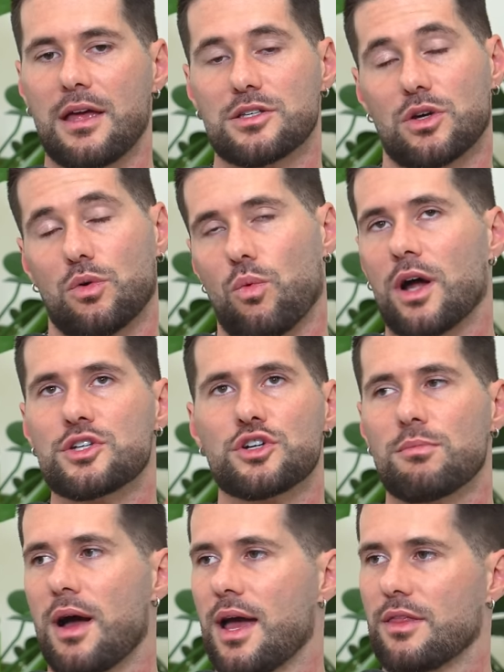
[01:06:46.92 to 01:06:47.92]
So watch
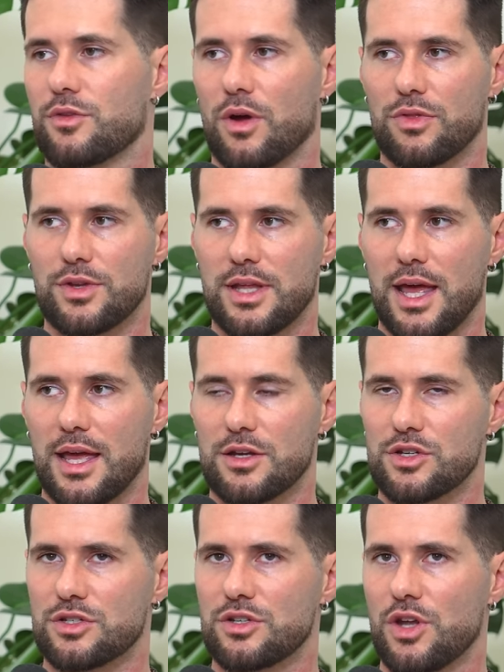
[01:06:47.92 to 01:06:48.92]
your mind throughout the day
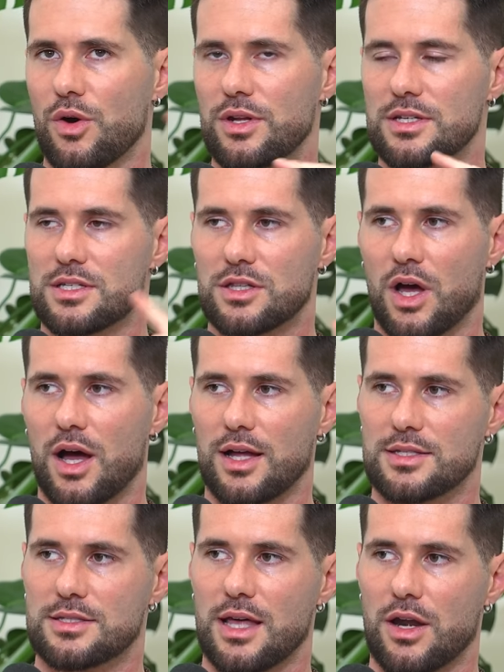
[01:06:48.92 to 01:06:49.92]
and just notice
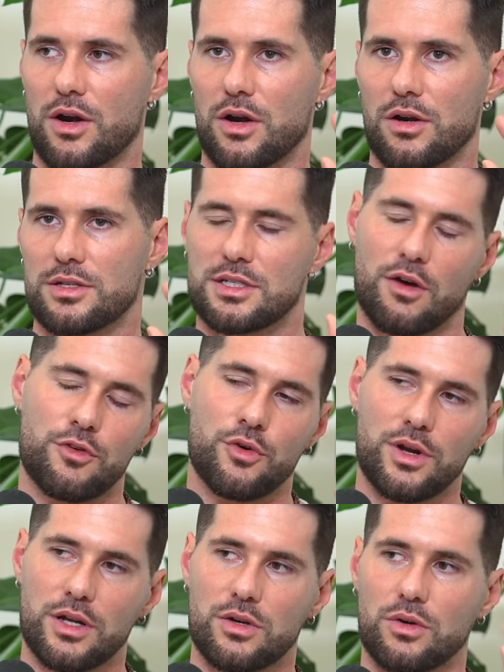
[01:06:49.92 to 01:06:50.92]
thoughts that are self
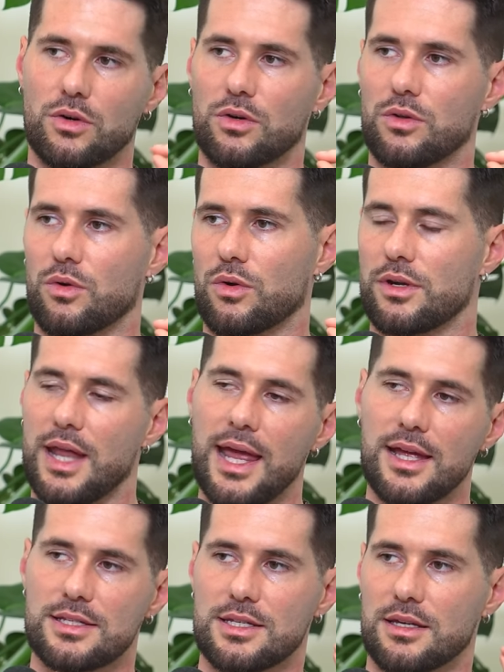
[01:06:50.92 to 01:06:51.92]
critical or
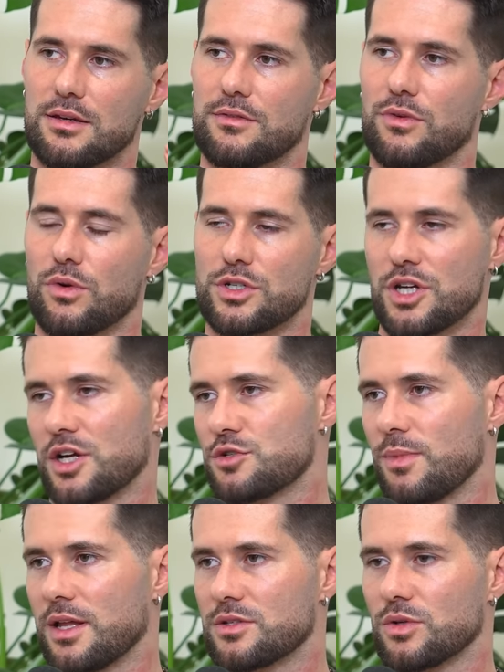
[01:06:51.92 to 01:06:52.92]
negative or
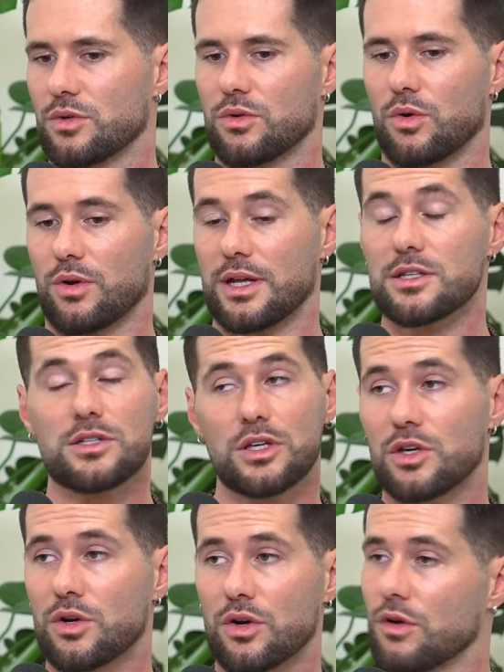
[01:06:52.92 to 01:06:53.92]
judgmental or
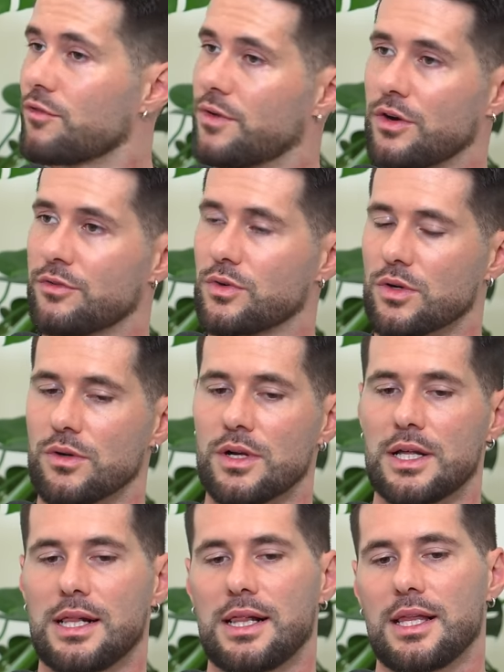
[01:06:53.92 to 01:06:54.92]
insecure or fearful.
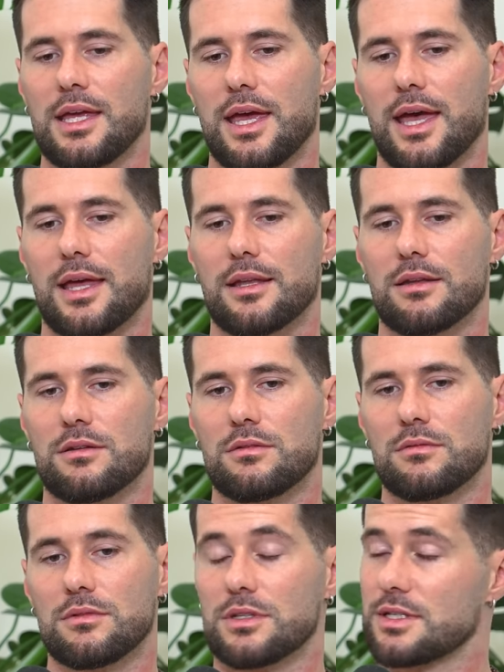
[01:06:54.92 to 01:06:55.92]
And
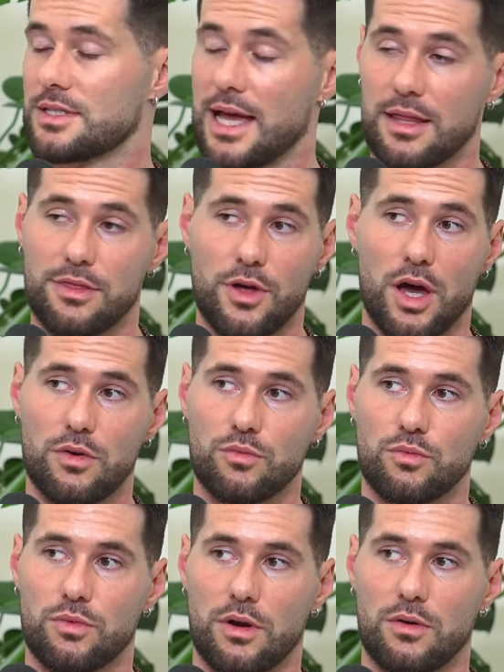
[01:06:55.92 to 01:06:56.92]
does that thought
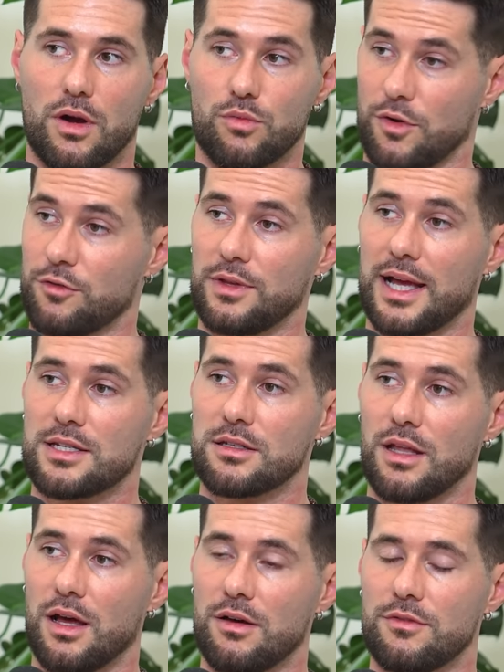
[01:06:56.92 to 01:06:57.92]
re- uh, reflect
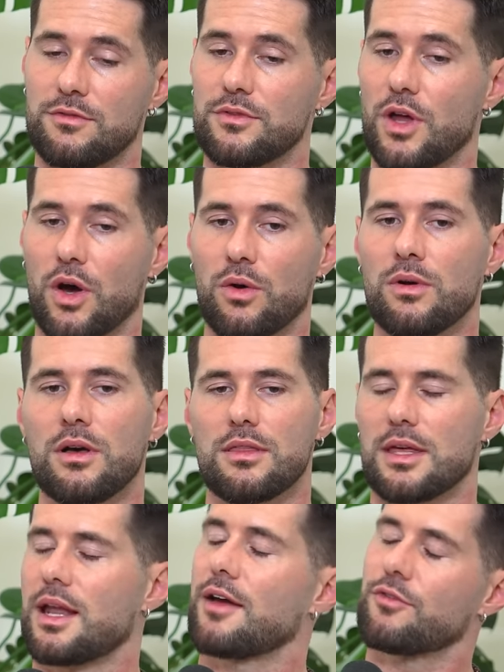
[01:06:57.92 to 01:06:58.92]
love? No.
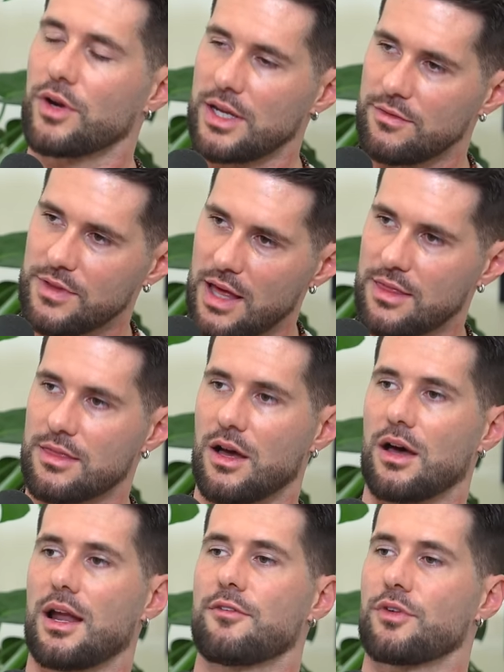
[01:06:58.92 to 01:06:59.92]
Then I forgive that
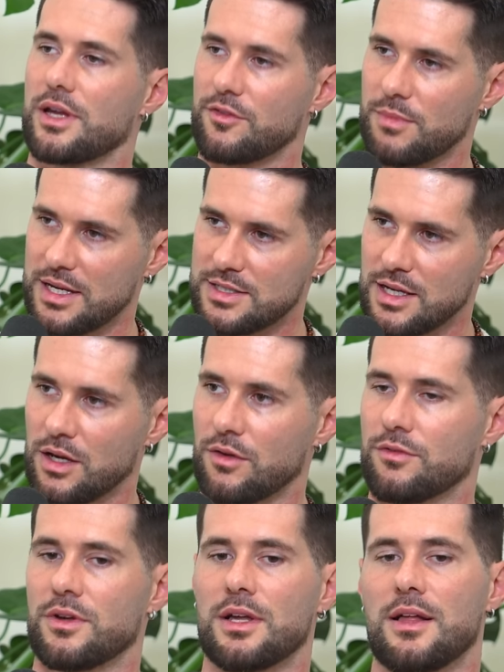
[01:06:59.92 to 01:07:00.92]
thought. I forgive
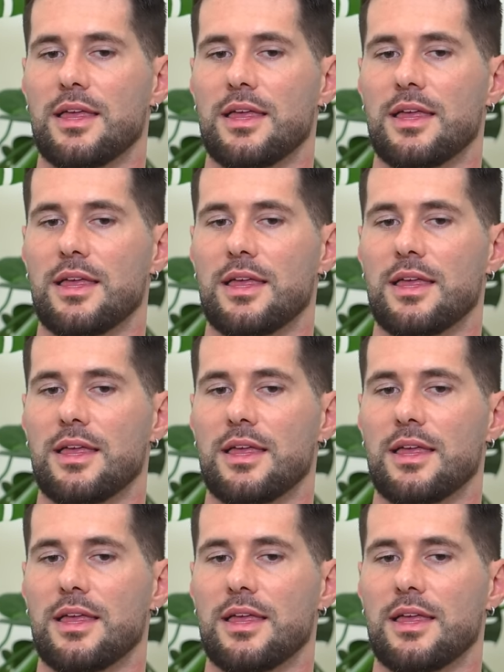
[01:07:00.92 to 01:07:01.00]
myself.